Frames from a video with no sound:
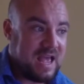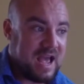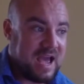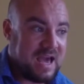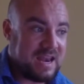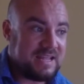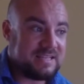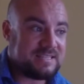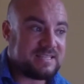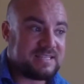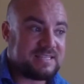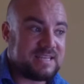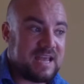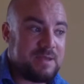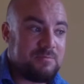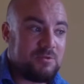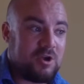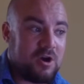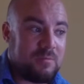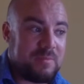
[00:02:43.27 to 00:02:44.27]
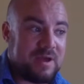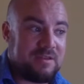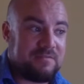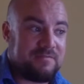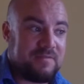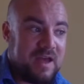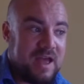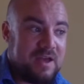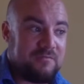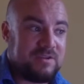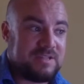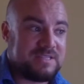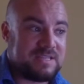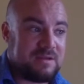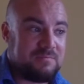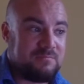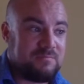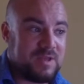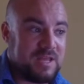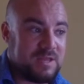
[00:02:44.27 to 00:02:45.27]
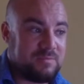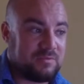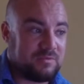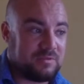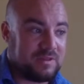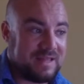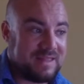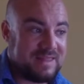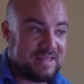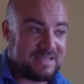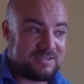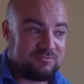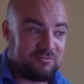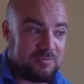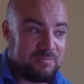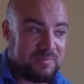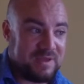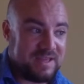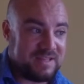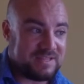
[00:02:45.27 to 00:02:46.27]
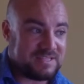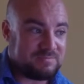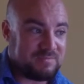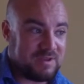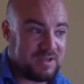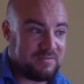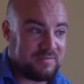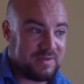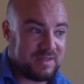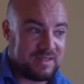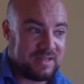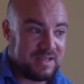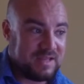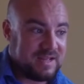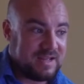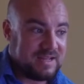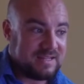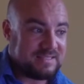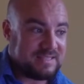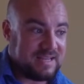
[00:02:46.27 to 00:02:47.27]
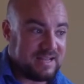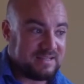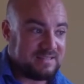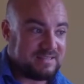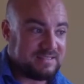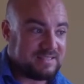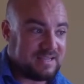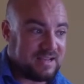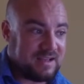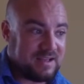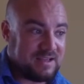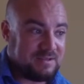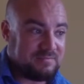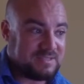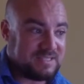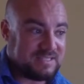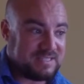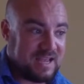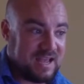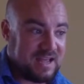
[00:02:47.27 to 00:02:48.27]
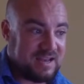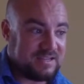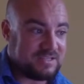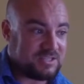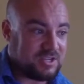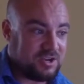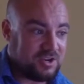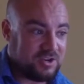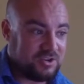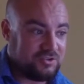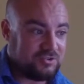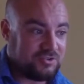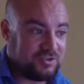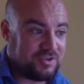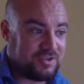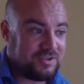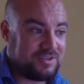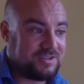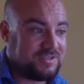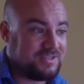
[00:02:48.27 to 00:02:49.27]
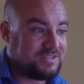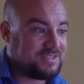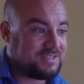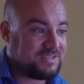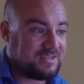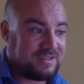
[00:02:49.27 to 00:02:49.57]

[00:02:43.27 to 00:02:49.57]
And it's the same comment for every 10 people. And this repeats maybe 10 times 10 is 100.